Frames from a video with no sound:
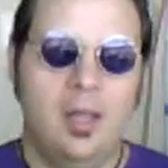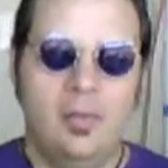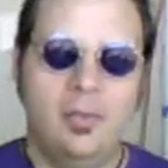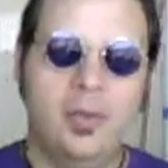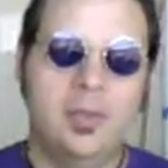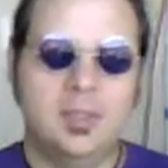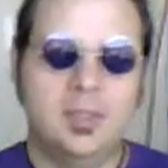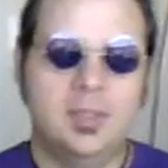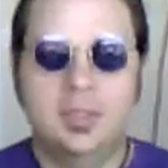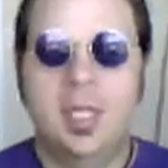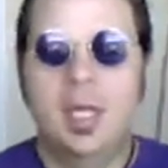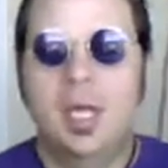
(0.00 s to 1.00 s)
versus
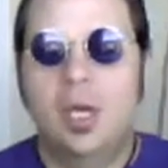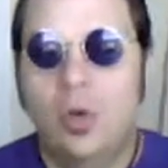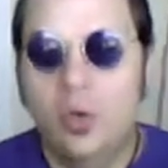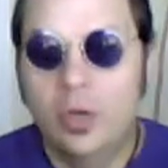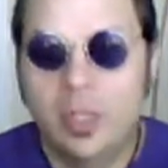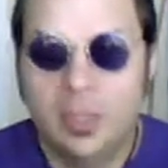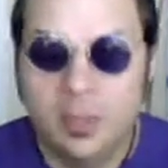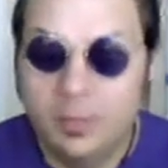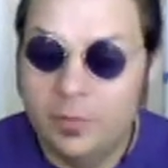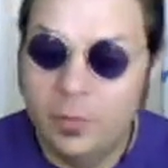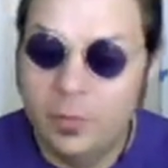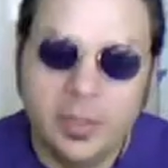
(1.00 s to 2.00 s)
Oregon if you
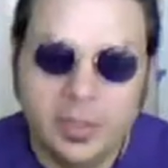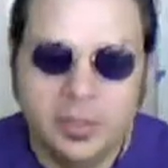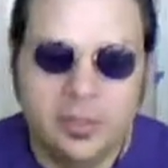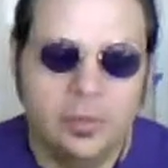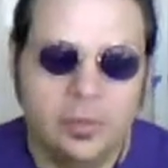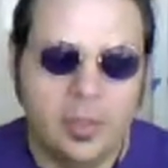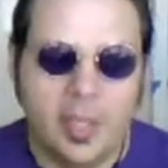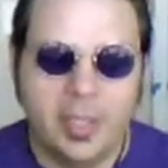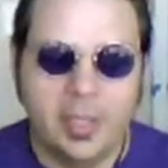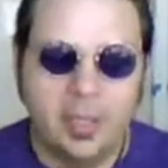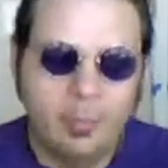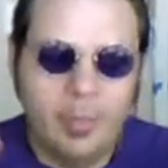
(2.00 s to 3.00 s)
wanted to do like a
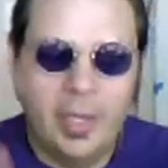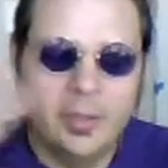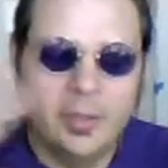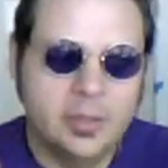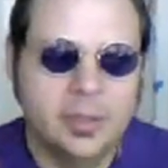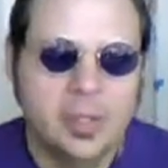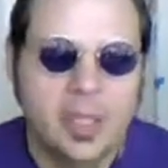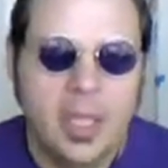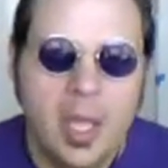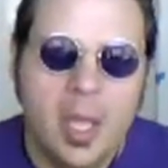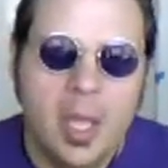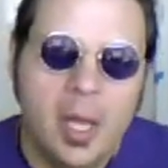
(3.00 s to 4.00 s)
comparison.
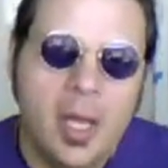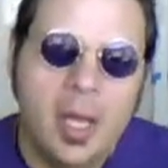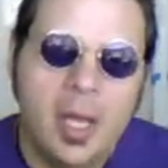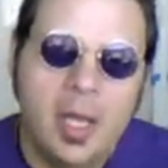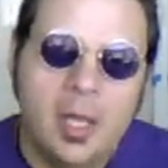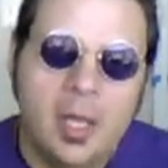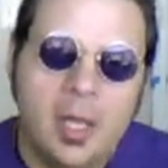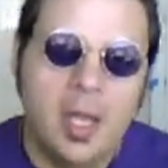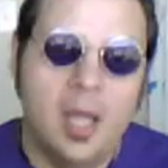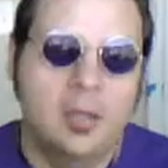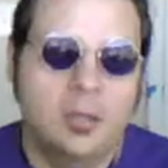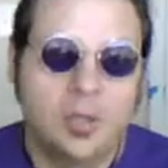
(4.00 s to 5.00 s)

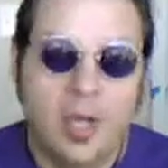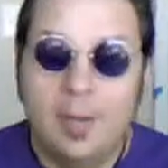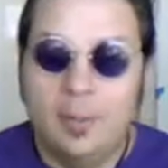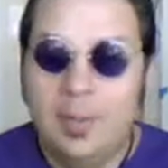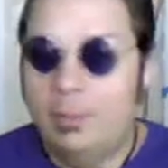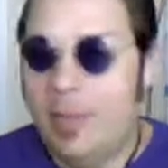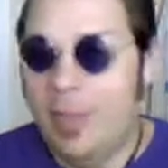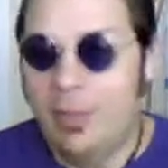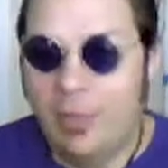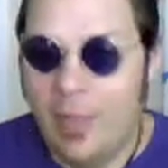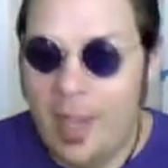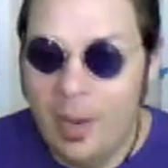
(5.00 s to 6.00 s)
And try to beat Baylor
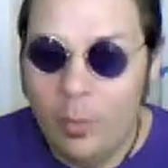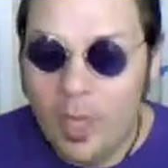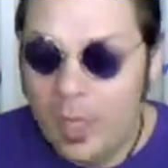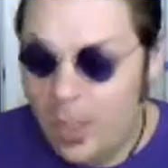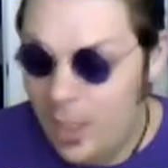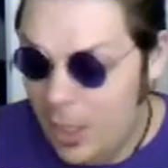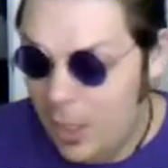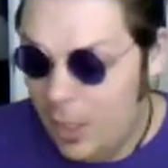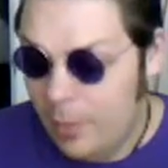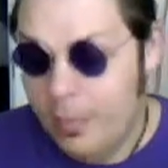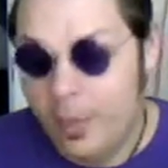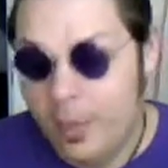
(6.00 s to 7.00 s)
that way.
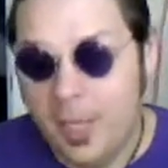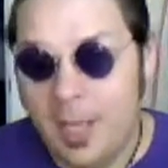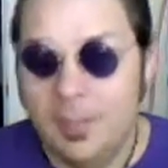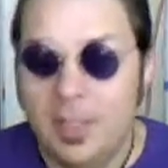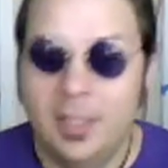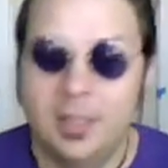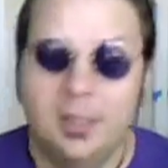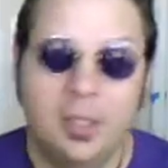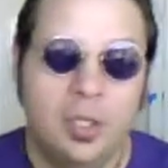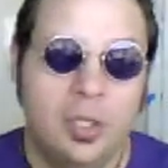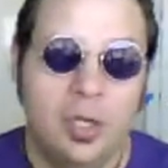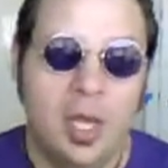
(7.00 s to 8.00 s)
But, I mean,
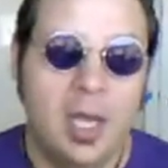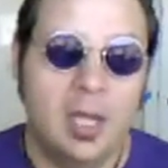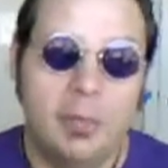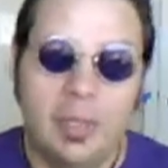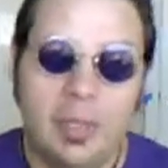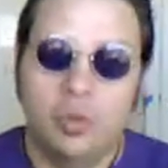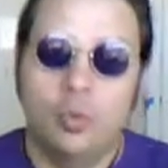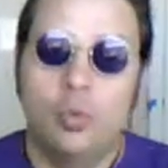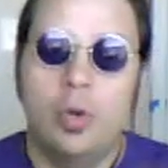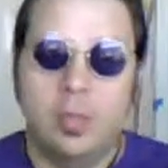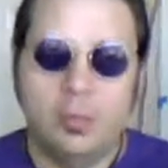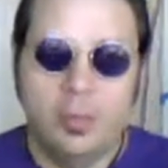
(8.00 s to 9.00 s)
you're not going to be able to
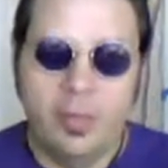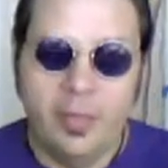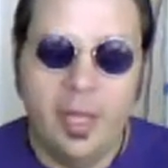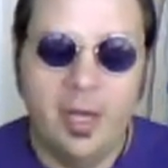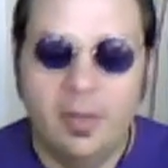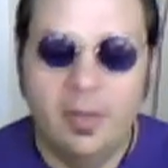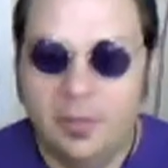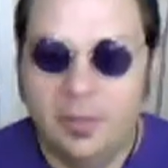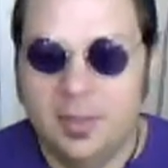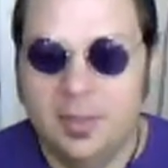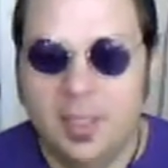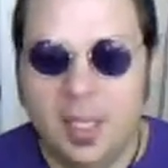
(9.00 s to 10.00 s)
run with that offense.
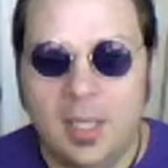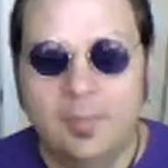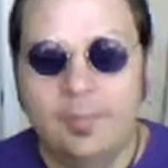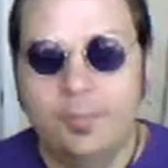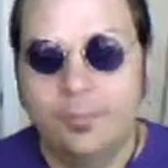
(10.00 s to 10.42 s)
And